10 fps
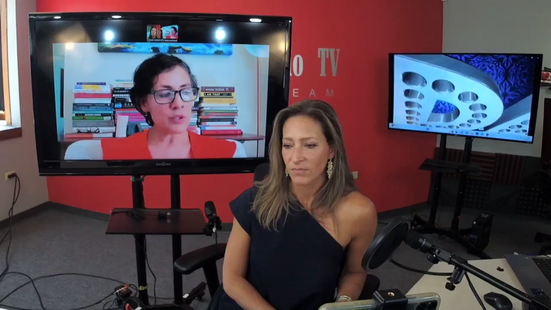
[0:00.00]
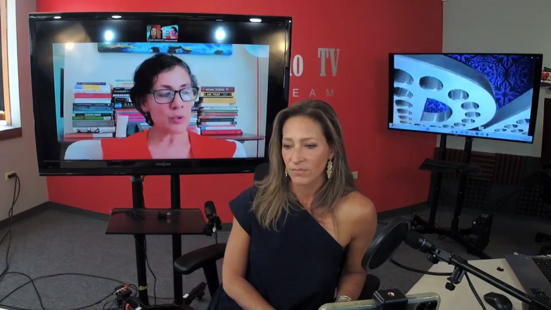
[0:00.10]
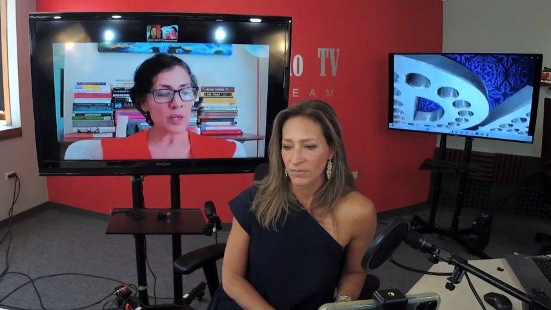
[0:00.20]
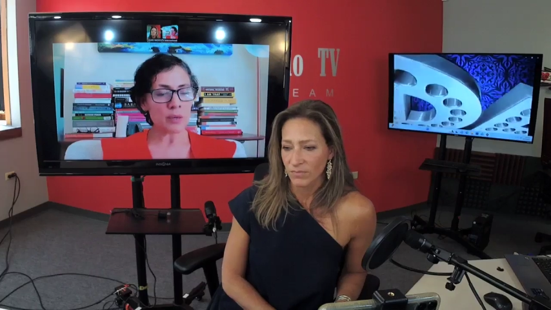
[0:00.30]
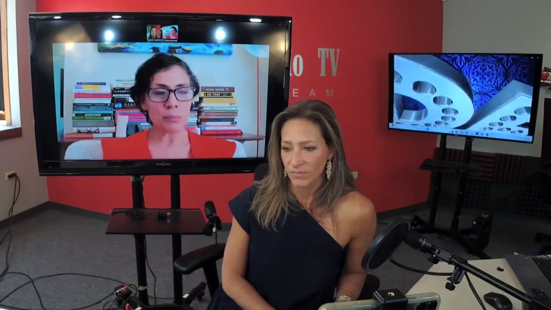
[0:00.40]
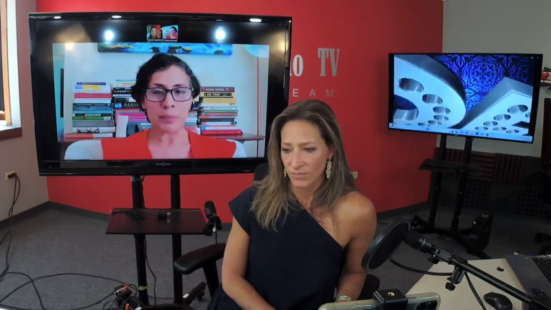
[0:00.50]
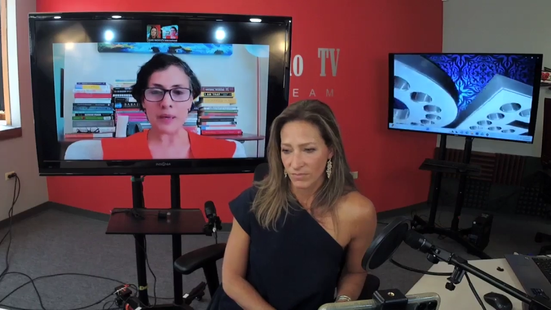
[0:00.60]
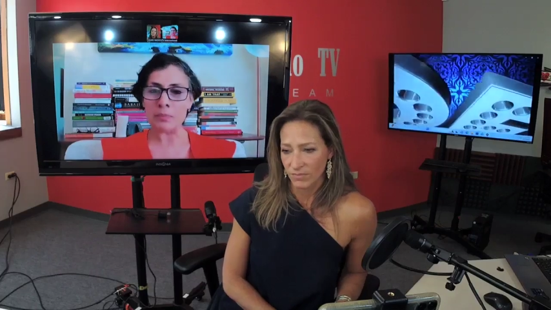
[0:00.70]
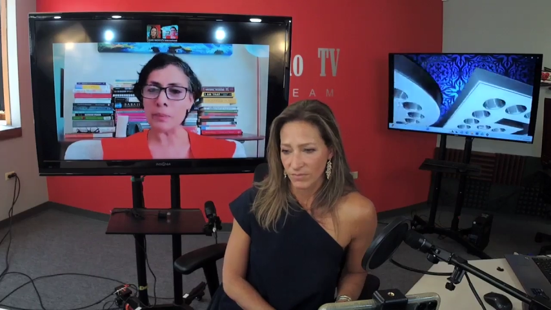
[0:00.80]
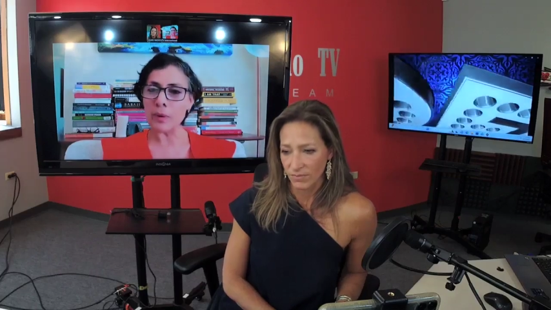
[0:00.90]
Speaker 1: you get a
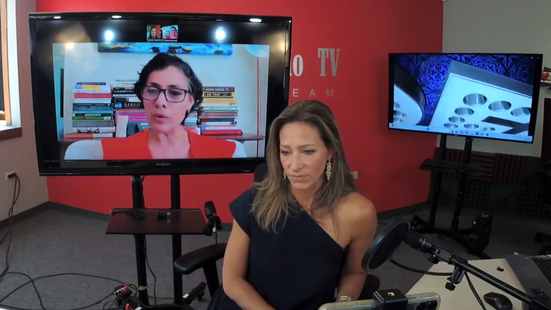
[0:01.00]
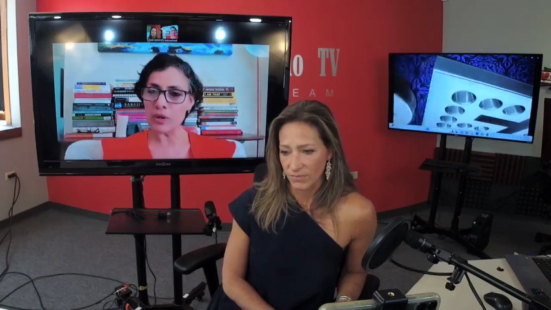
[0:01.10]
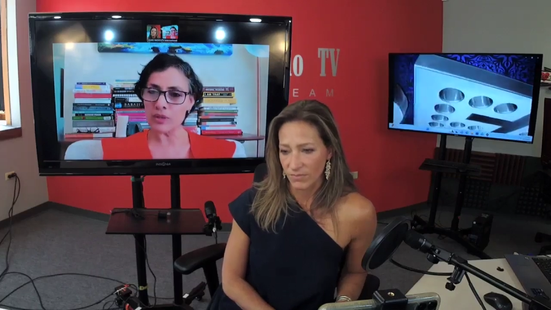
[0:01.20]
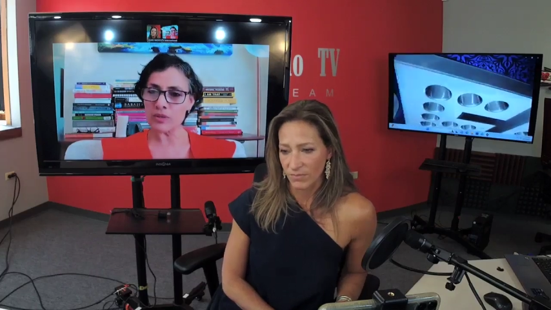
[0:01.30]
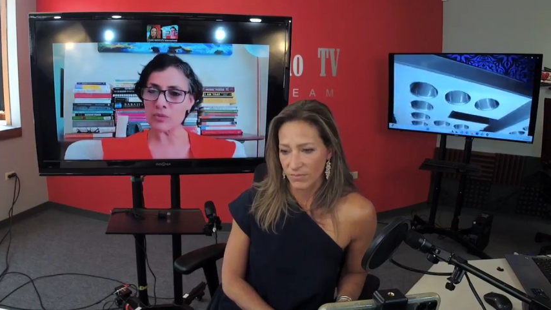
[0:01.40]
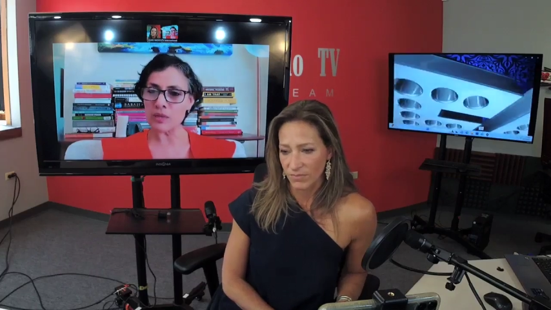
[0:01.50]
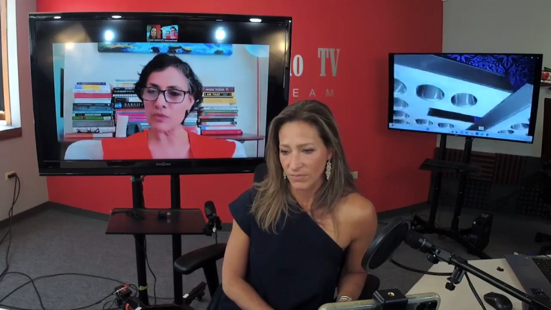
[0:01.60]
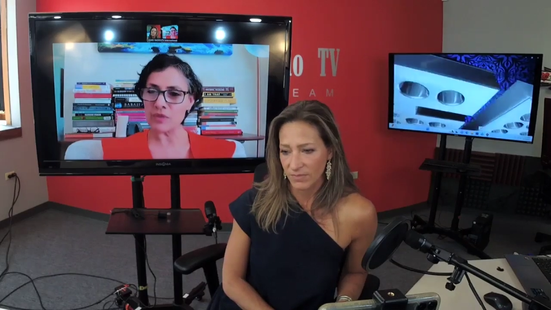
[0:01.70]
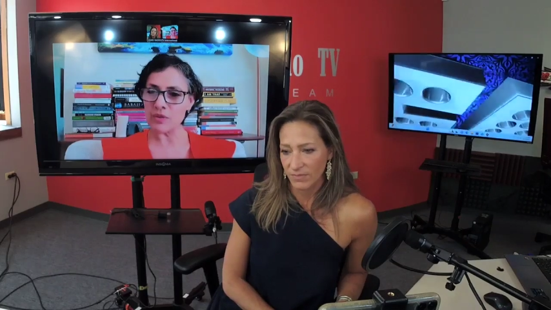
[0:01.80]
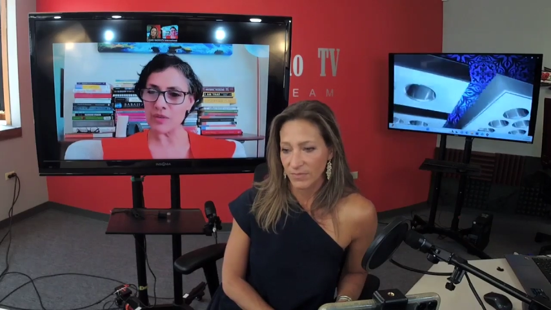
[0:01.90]
big bolus, right,
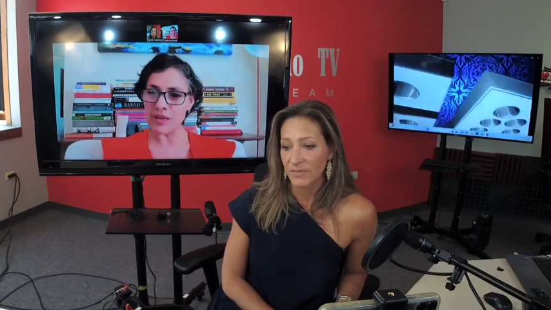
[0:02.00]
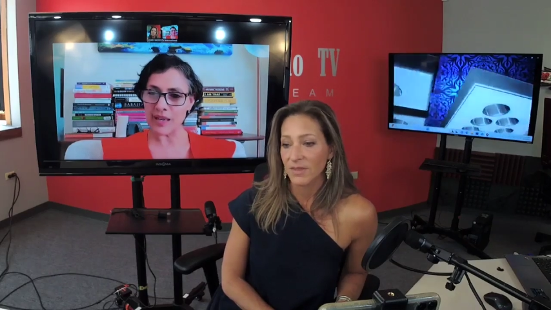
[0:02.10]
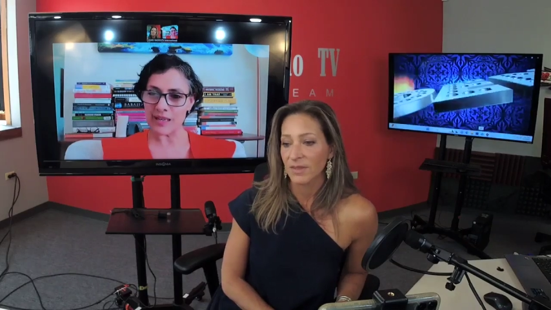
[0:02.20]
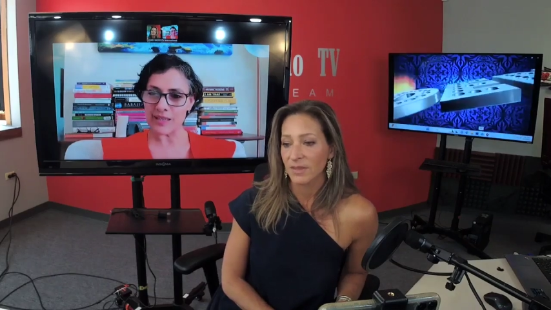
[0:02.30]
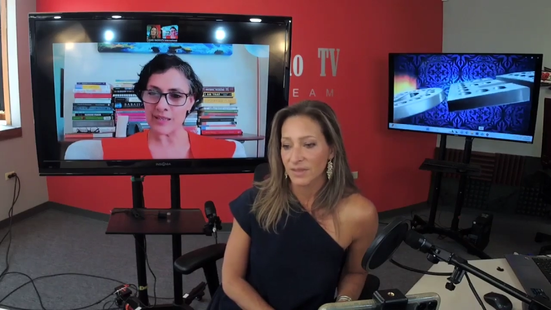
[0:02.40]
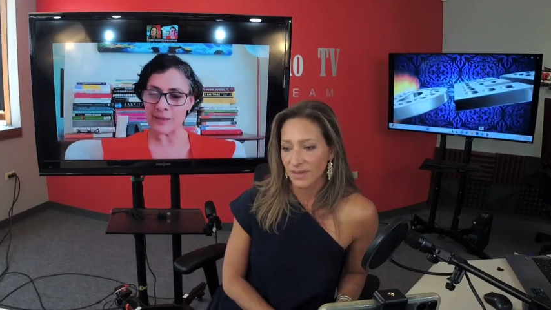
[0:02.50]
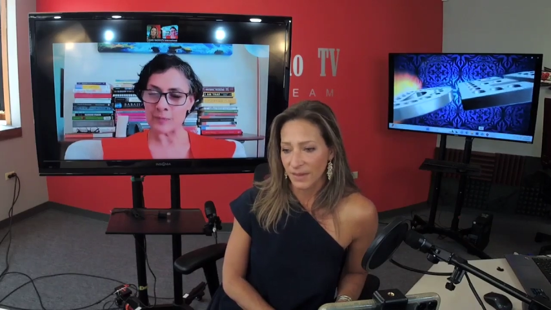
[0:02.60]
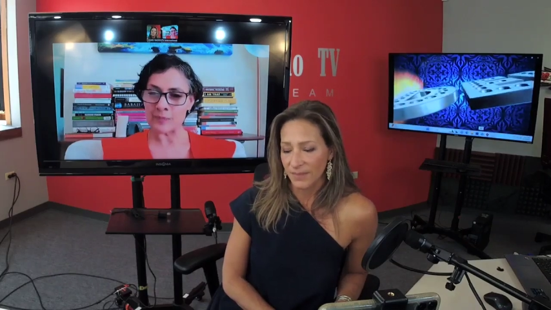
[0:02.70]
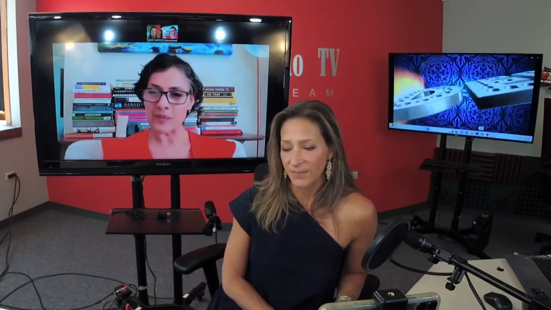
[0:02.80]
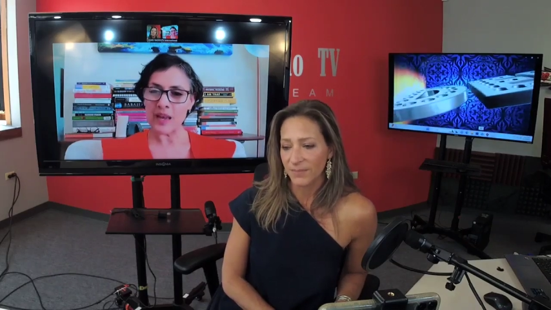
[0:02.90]
when you get it,
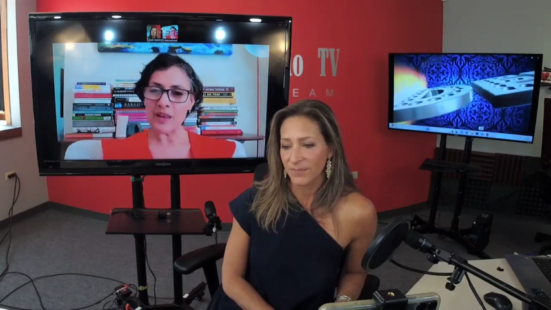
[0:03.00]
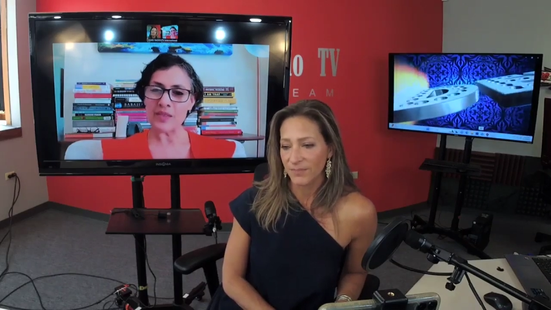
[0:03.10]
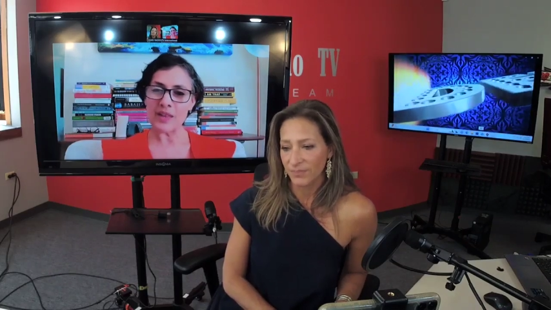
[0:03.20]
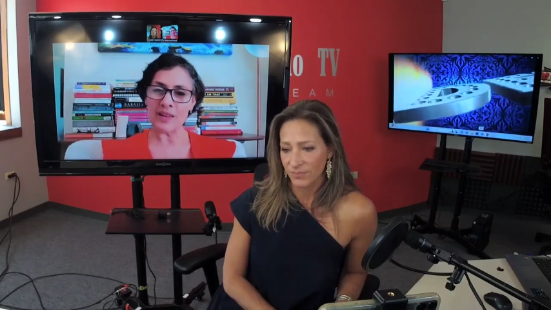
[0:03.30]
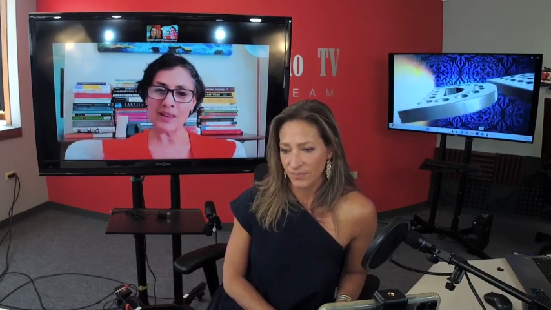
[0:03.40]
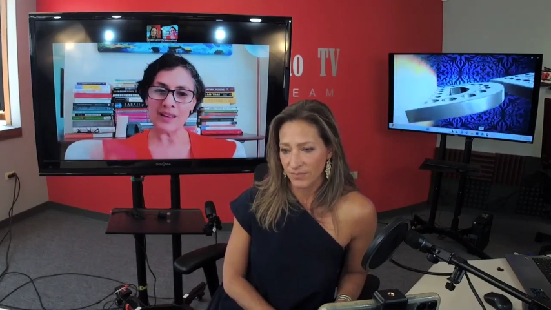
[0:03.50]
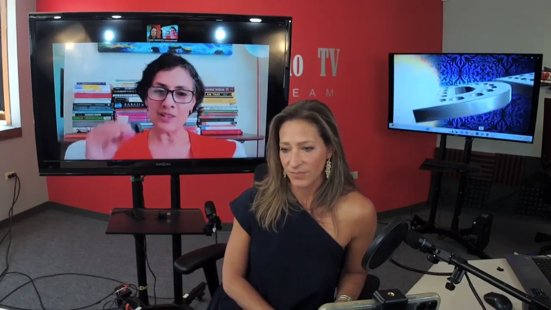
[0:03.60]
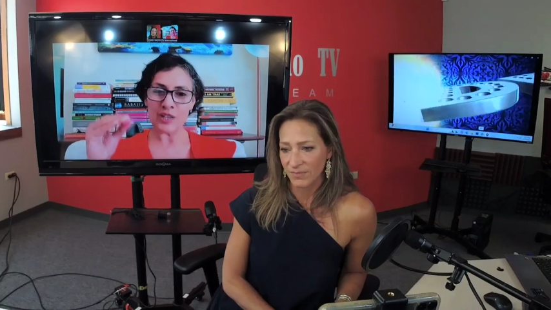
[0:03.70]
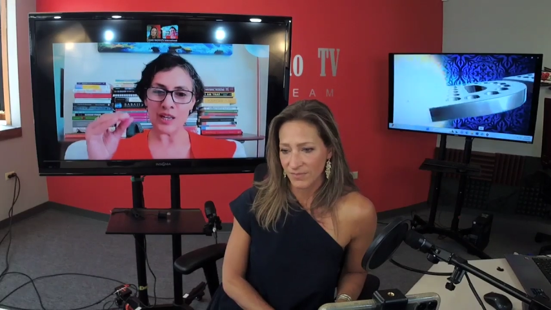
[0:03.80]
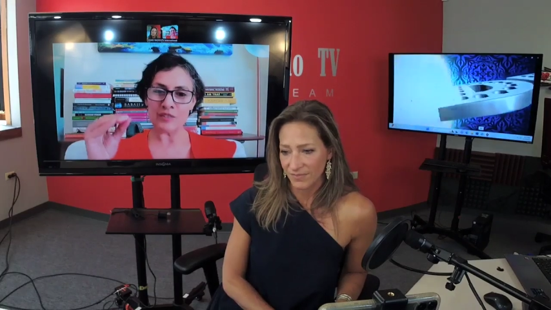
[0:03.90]
and then it
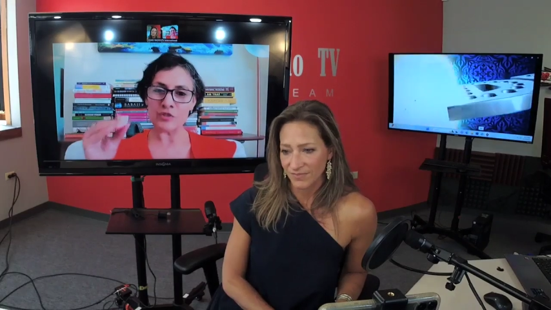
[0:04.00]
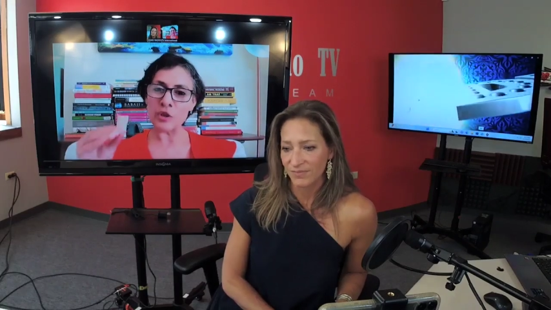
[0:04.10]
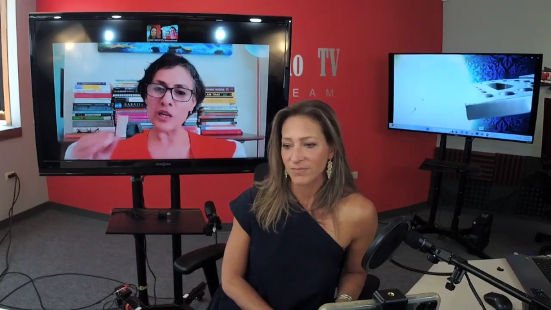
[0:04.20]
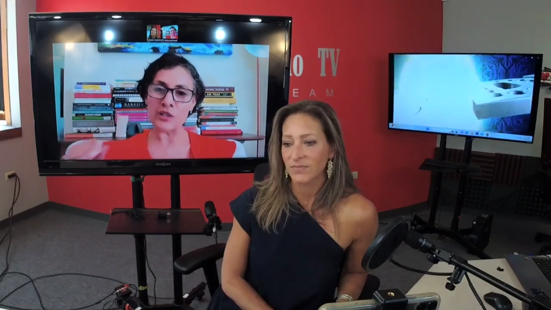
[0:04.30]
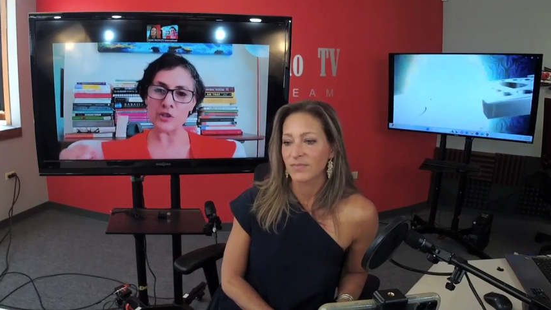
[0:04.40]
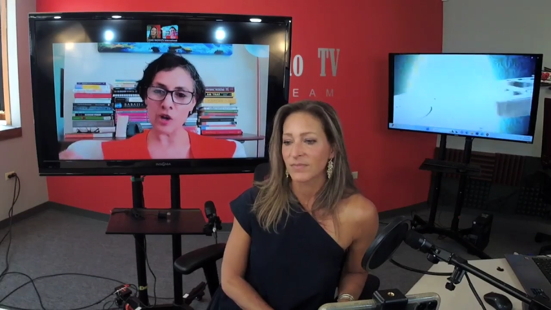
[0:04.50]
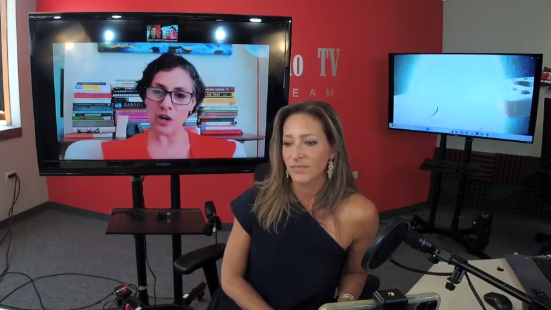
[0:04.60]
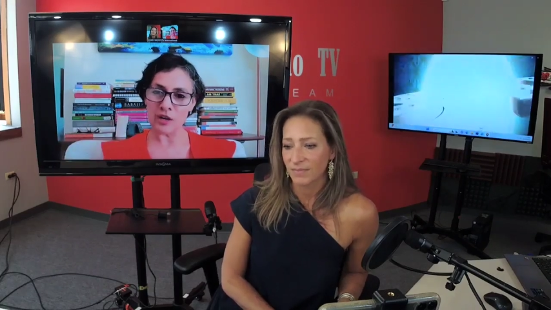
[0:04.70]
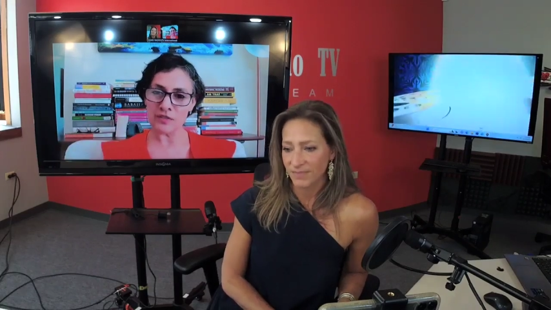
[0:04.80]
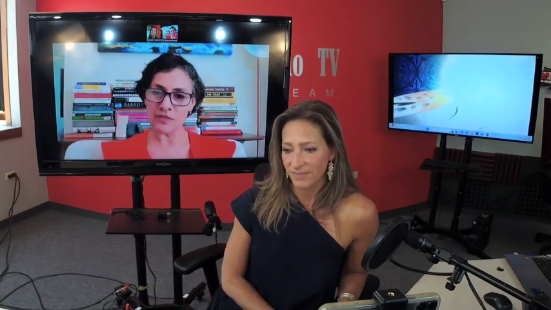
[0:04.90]
kind of trails
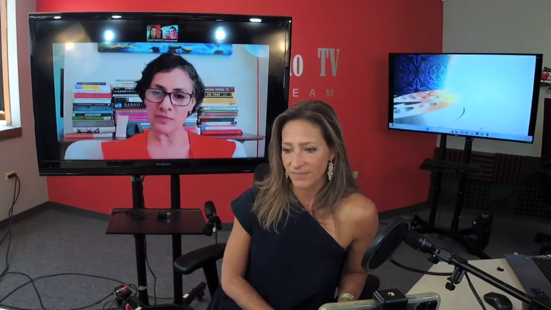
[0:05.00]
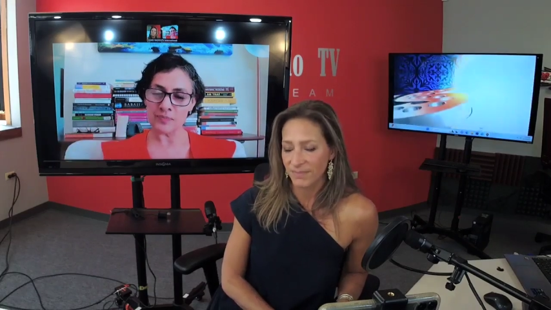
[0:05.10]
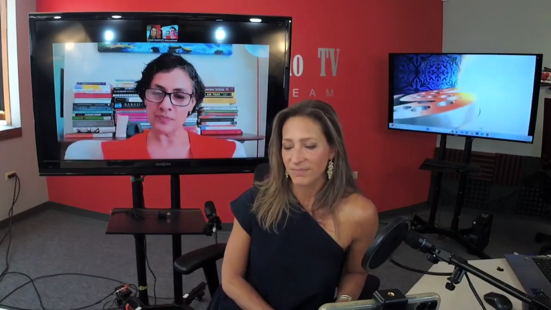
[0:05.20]
off. Mm-hmm.